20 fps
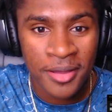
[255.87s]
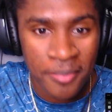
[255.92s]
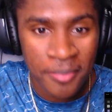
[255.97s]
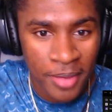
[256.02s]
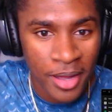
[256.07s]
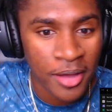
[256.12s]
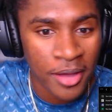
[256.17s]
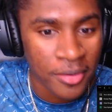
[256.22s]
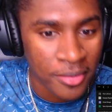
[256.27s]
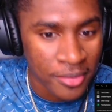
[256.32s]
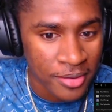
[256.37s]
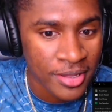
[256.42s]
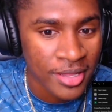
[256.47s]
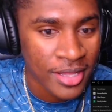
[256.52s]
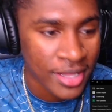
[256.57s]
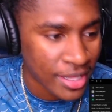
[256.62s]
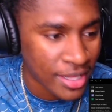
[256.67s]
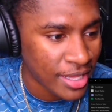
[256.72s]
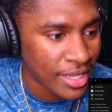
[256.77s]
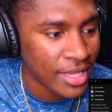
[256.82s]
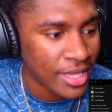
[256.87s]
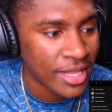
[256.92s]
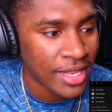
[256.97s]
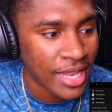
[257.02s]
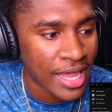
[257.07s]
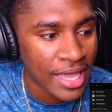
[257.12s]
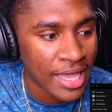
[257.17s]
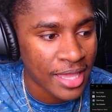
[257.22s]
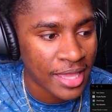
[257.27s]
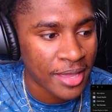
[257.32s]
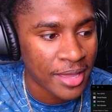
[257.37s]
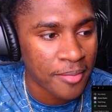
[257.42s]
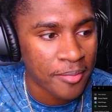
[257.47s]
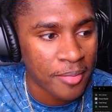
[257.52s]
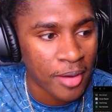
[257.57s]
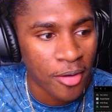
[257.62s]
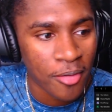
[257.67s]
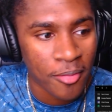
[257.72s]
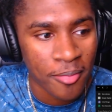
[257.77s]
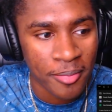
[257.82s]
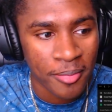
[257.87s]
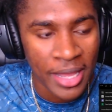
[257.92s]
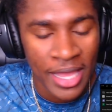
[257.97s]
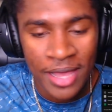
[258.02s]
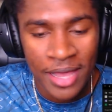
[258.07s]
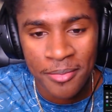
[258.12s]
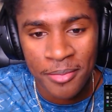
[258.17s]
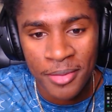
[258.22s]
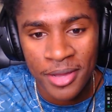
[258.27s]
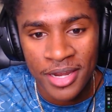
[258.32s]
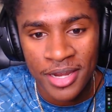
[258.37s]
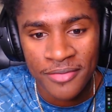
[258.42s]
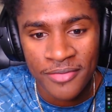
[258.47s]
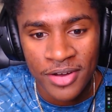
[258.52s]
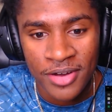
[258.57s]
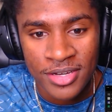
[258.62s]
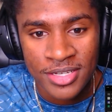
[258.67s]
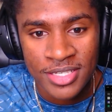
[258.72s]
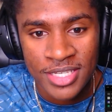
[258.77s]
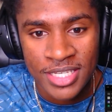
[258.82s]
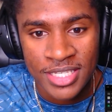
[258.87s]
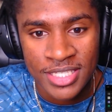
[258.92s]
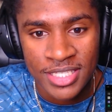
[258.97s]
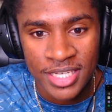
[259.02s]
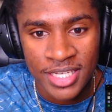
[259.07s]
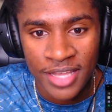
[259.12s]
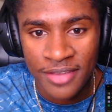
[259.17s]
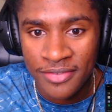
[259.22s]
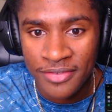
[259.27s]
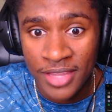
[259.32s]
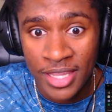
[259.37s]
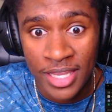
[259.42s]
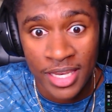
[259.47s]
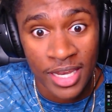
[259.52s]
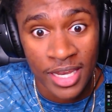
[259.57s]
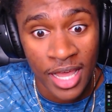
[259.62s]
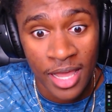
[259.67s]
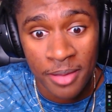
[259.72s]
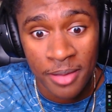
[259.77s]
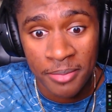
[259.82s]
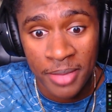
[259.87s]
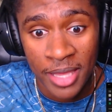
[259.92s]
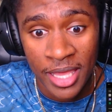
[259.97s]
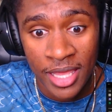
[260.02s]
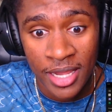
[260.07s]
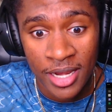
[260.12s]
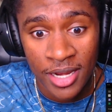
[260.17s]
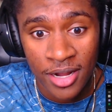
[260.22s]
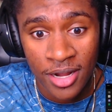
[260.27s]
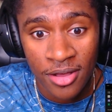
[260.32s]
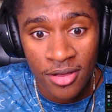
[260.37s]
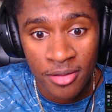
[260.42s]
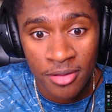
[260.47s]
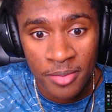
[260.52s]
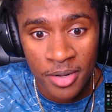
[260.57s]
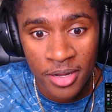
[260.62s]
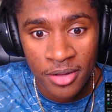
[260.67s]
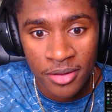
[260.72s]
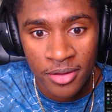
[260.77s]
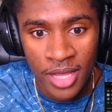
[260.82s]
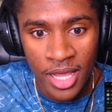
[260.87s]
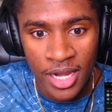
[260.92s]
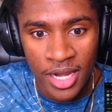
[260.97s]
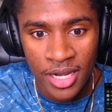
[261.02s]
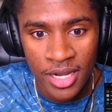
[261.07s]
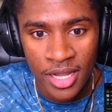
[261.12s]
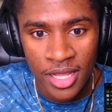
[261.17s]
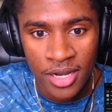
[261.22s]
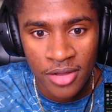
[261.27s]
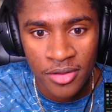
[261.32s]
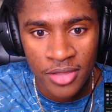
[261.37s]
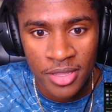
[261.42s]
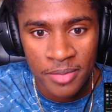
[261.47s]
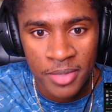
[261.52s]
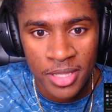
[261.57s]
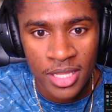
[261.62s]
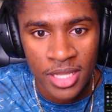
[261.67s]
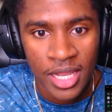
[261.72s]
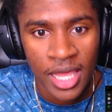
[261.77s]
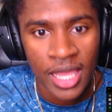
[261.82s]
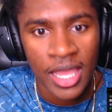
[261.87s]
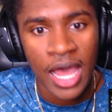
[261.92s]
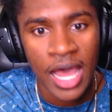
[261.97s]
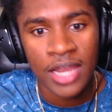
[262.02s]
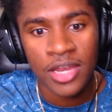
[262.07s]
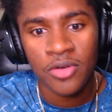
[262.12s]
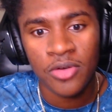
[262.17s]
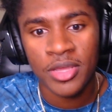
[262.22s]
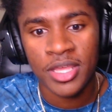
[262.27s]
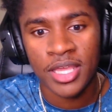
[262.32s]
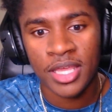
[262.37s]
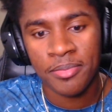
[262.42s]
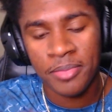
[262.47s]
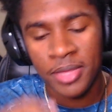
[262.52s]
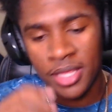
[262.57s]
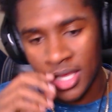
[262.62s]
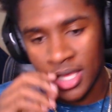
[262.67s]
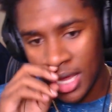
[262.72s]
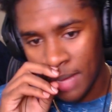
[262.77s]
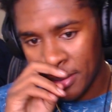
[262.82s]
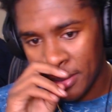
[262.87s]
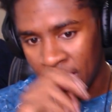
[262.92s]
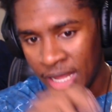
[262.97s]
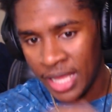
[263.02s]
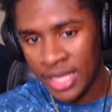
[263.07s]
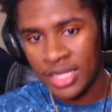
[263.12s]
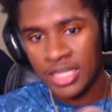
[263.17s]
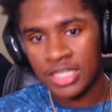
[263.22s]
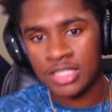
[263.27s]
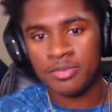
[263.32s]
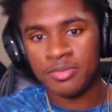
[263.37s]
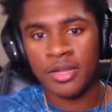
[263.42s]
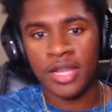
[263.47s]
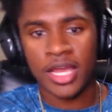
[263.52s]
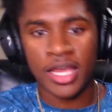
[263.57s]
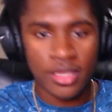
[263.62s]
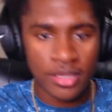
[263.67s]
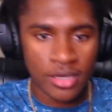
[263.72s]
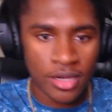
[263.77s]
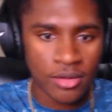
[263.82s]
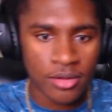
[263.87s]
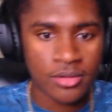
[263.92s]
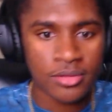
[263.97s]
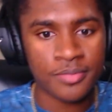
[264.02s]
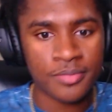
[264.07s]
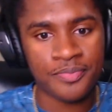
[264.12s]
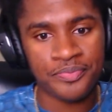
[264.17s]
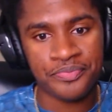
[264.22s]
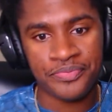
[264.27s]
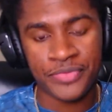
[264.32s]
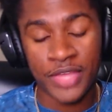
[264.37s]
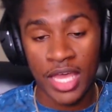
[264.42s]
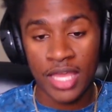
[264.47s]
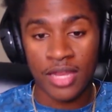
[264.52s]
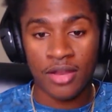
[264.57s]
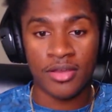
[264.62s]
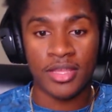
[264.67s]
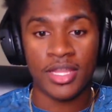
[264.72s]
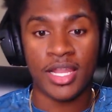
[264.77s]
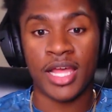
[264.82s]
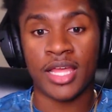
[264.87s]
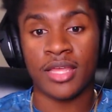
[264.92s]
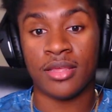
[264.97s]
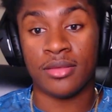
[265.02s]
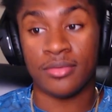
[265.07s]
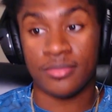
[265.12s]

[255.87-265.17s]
Bro, like, bro, Bad Bunny verse is definitely not bad at all, bro. I did not know he be like, I knew he be coming like this, but like, you know, I didn't know he like,